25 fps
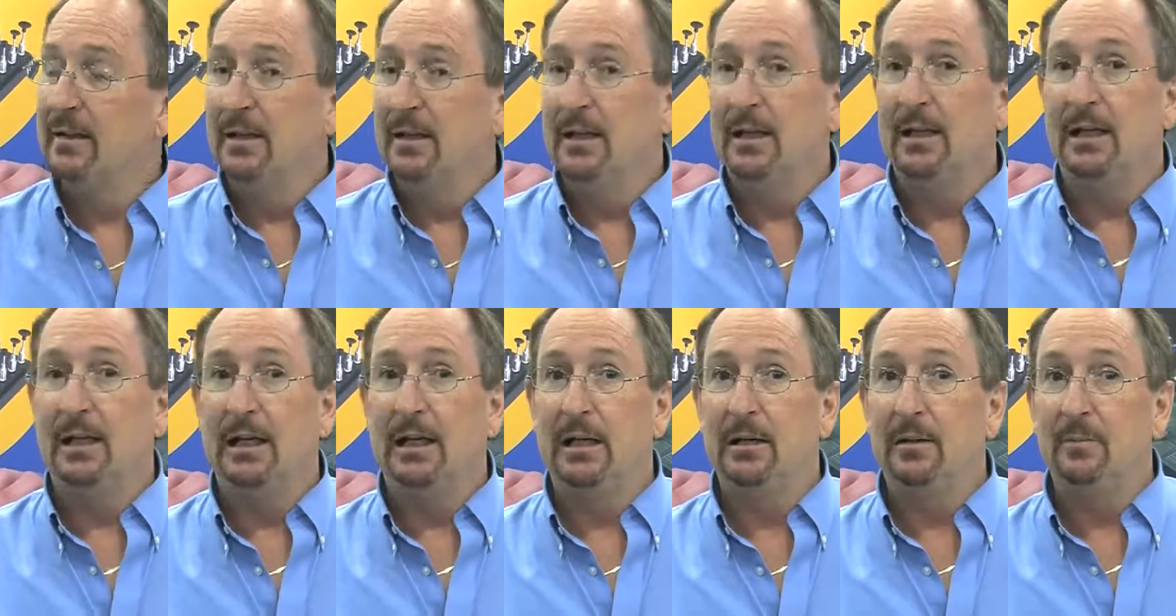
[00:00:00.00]

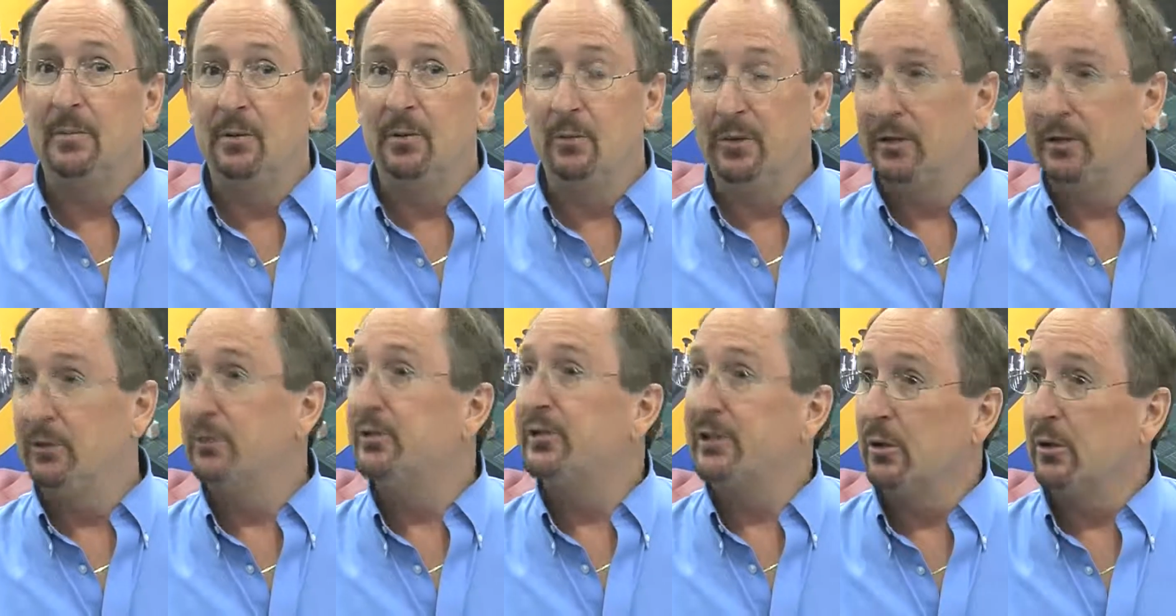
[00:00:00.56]
But we
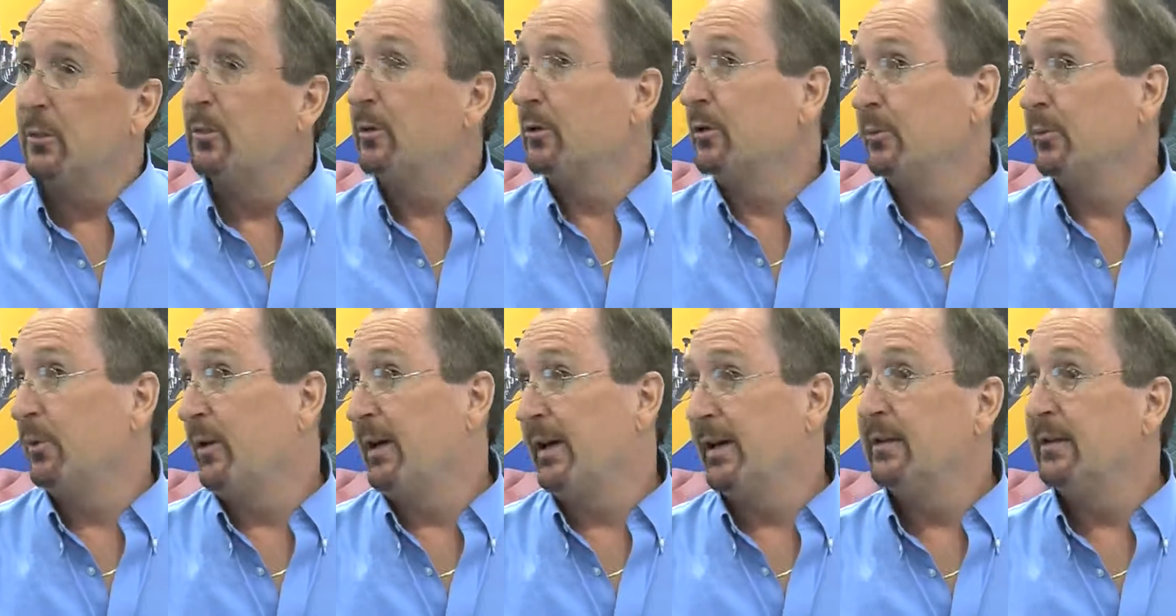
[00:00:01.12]
do sell
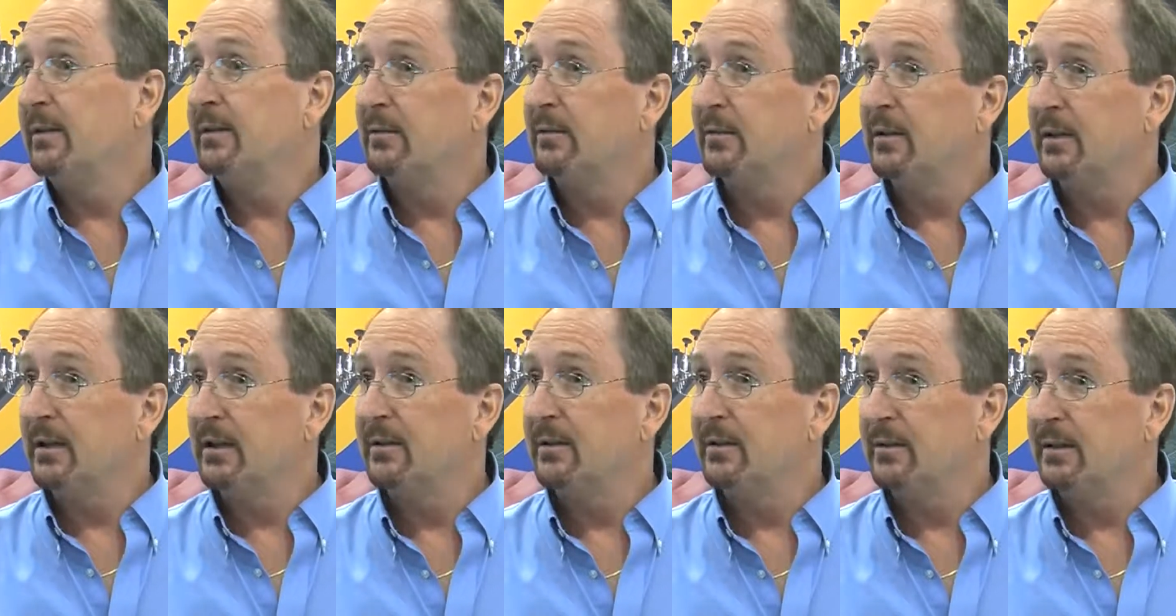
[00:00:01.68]
worldwide,
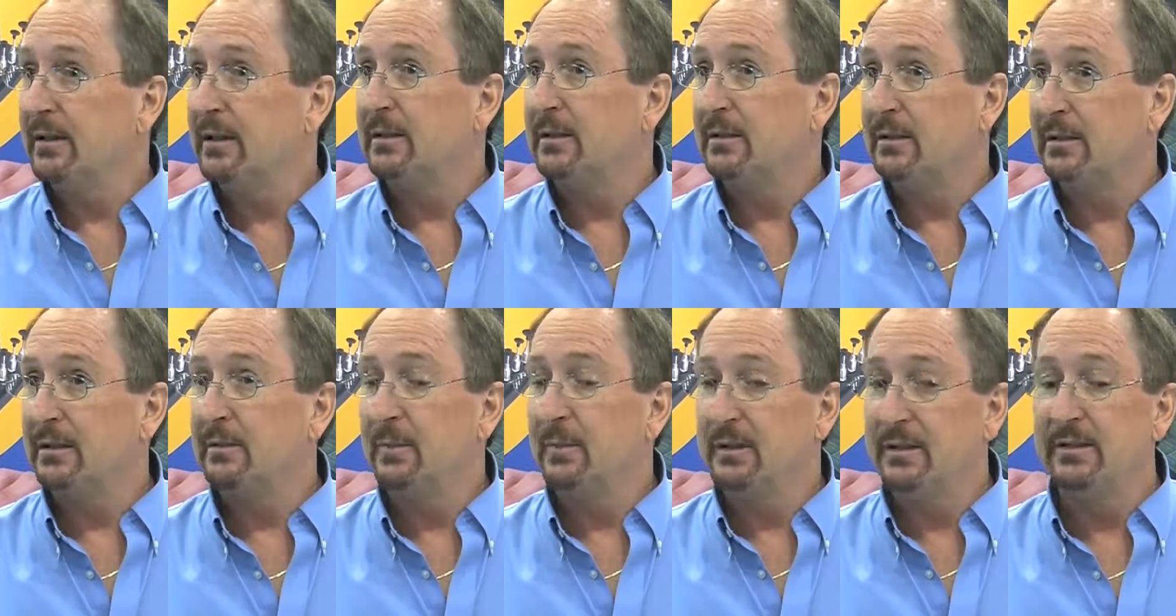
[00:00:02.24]

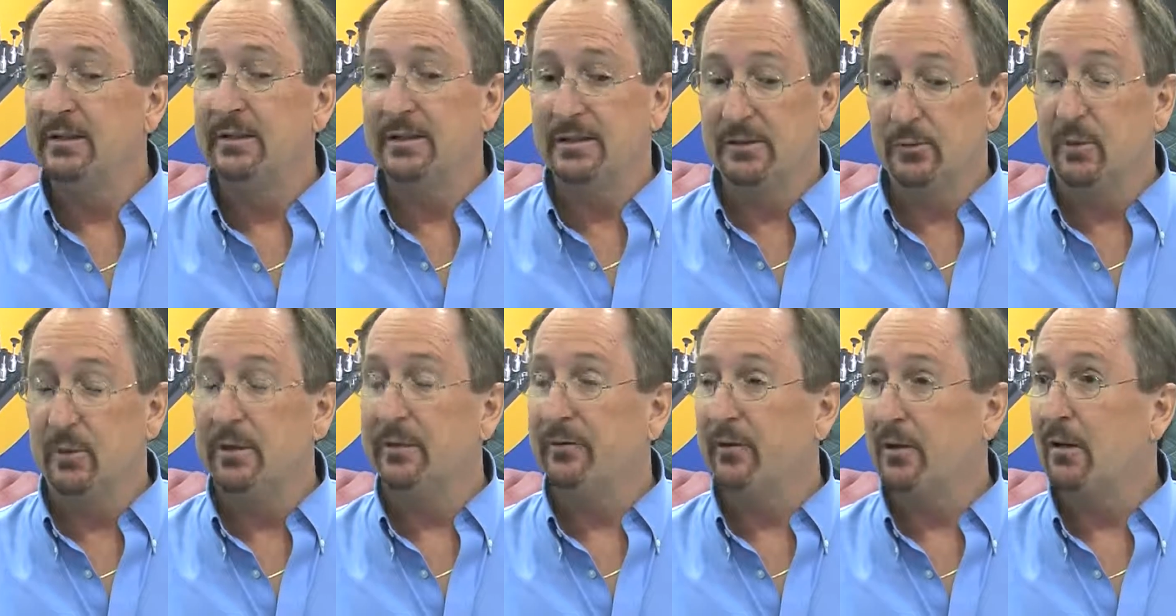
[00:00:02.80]
but this is
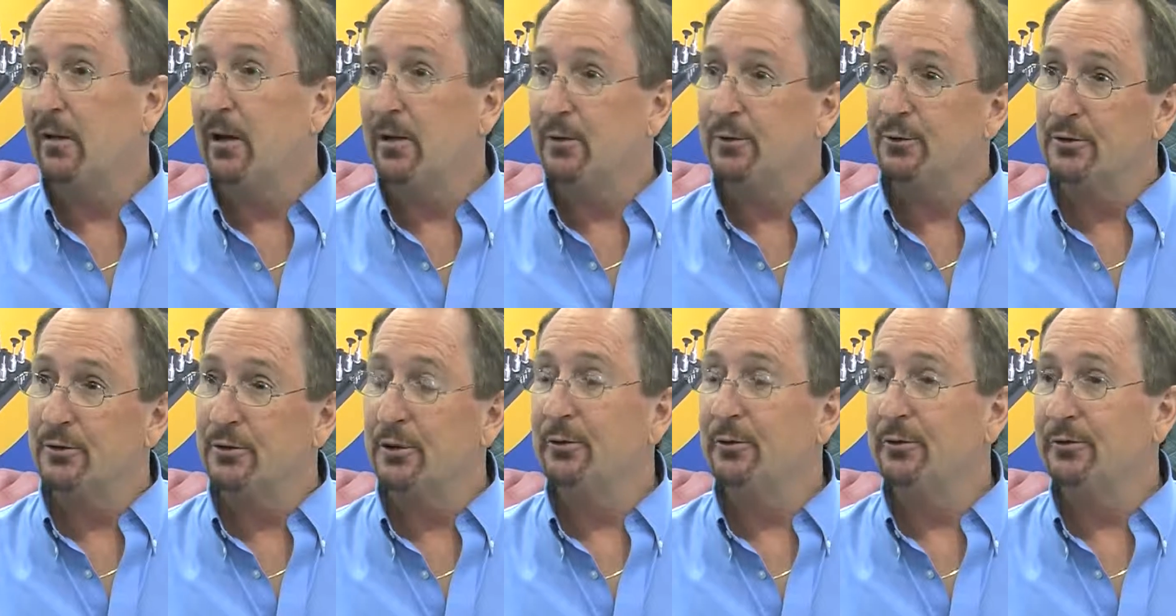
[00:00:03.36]
one of our
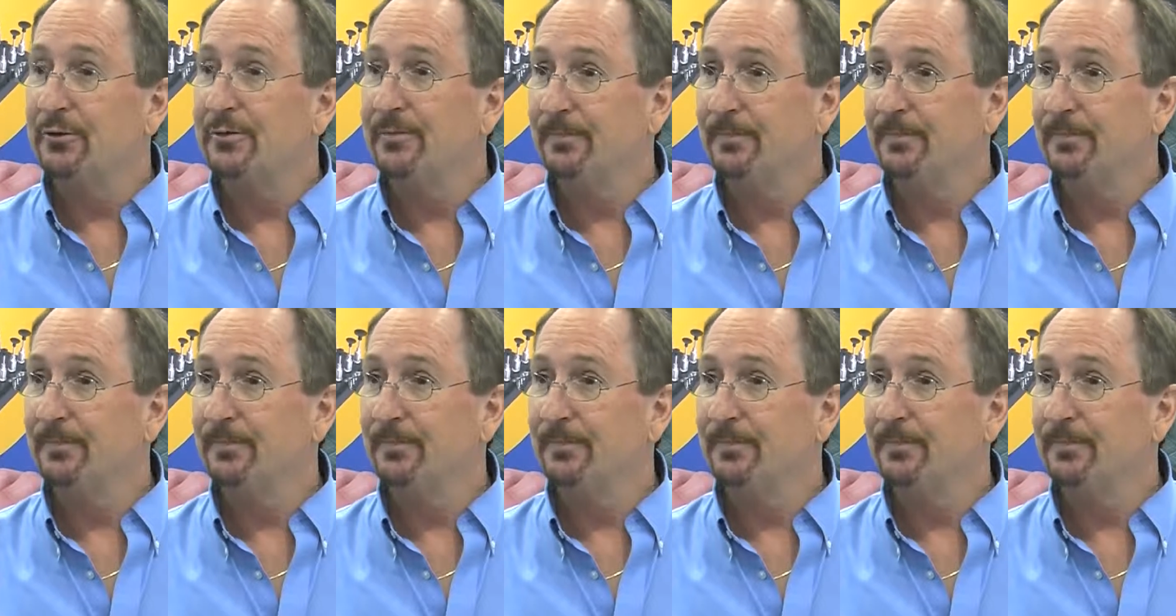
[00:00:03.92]
larger shows.